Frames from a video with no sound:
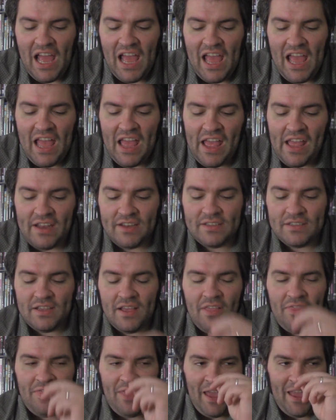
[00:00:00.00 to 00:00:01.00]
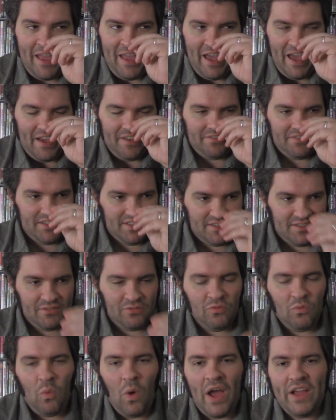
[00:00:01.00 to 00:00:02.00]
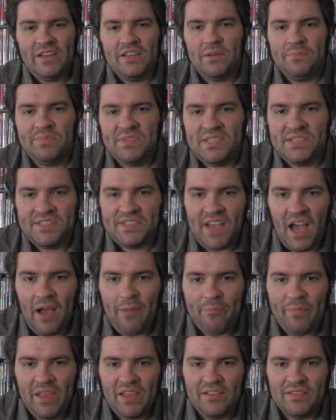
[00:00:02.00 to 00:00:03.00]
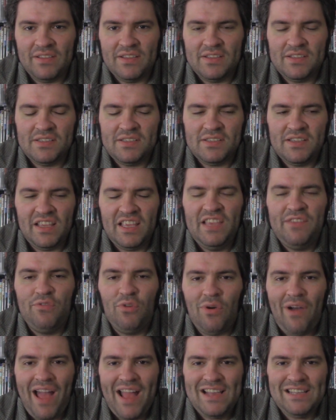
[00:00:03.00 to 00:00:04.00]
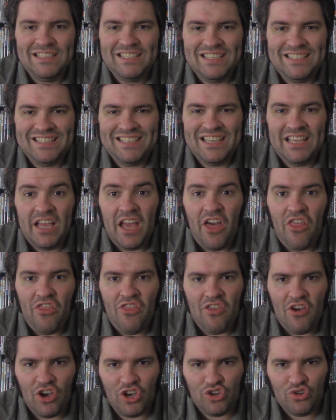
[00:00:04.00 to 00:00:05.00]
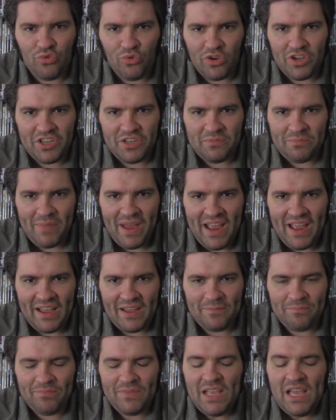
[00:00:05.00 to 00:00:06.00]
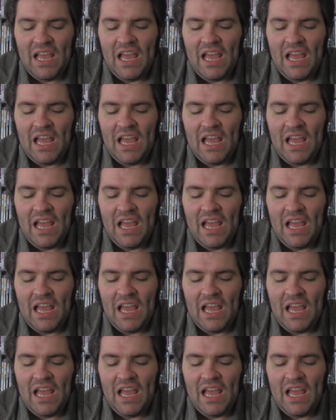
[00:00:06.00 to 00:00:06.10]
and they have to wind up stopping this evil entity, the Crooked Man.